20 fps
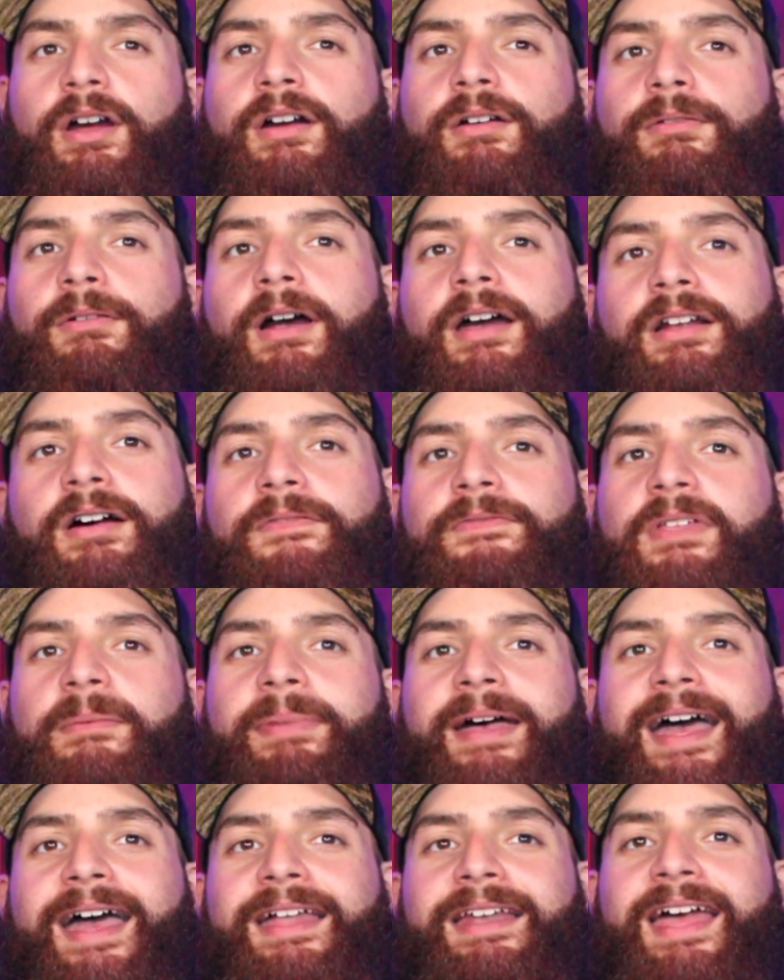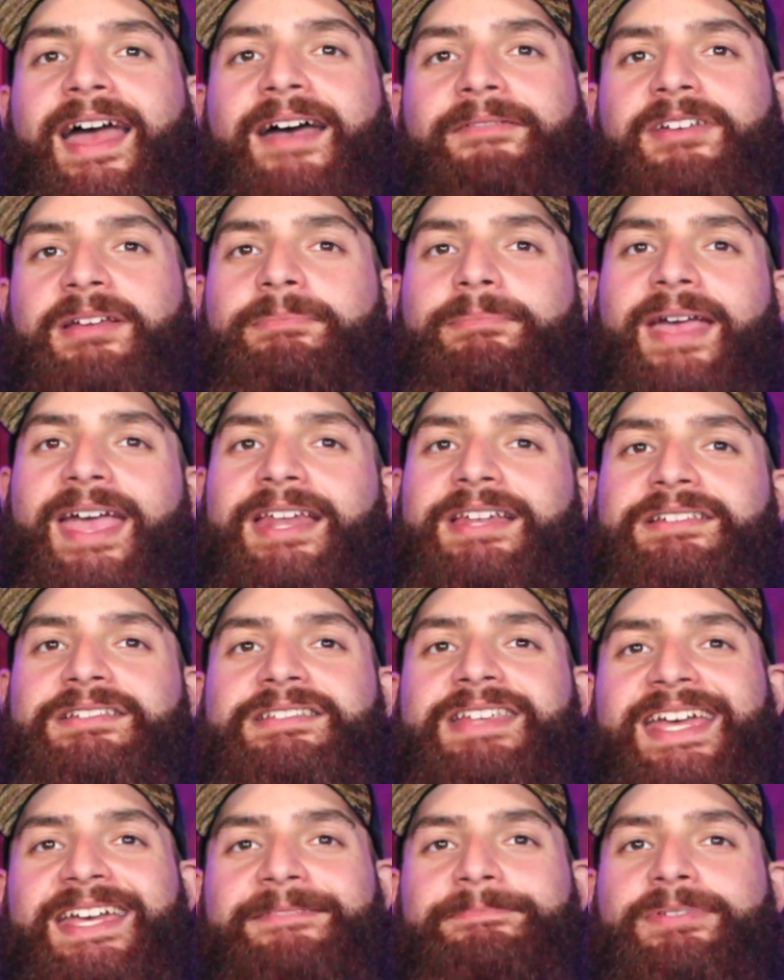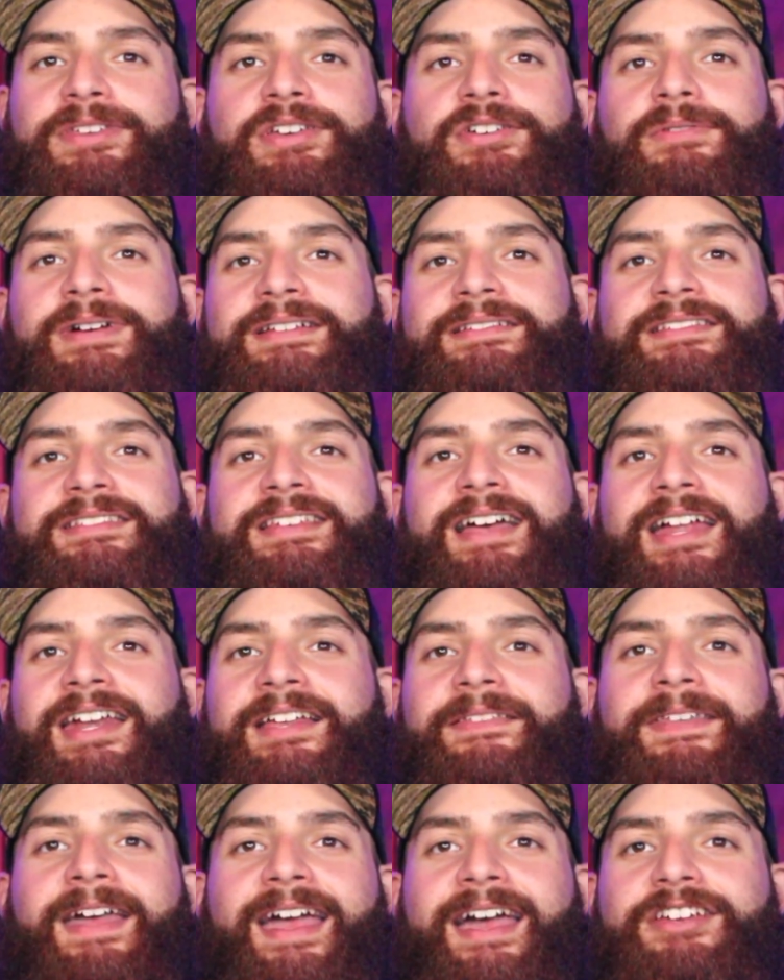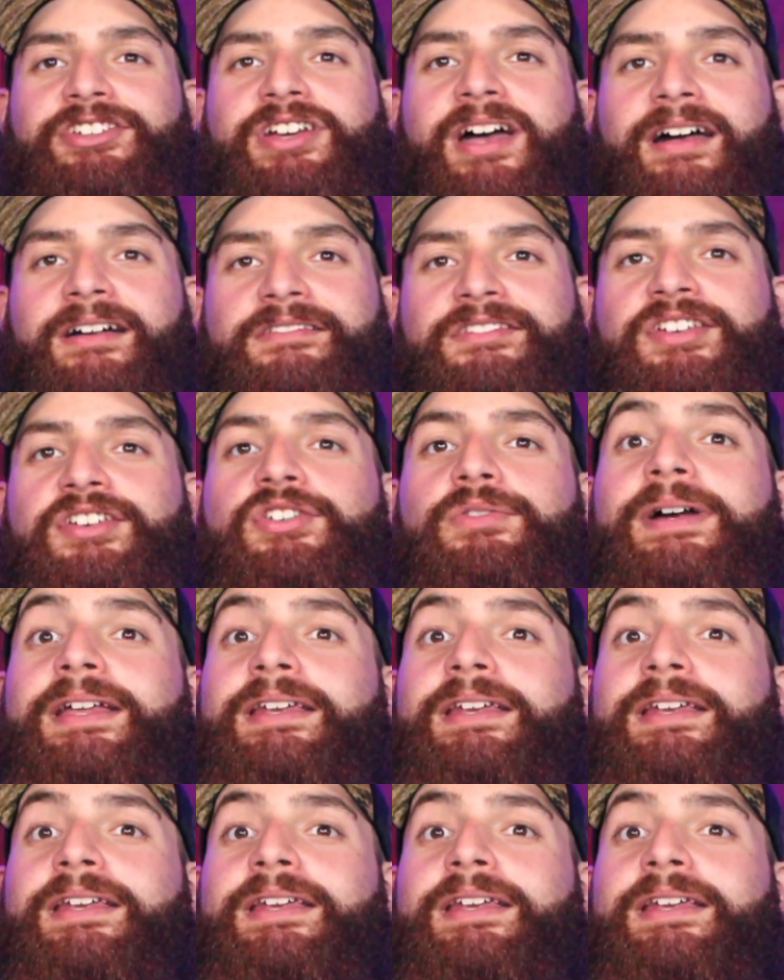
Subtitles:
Right off the bat, having made his debut in Sonic the Hedgehog 2 in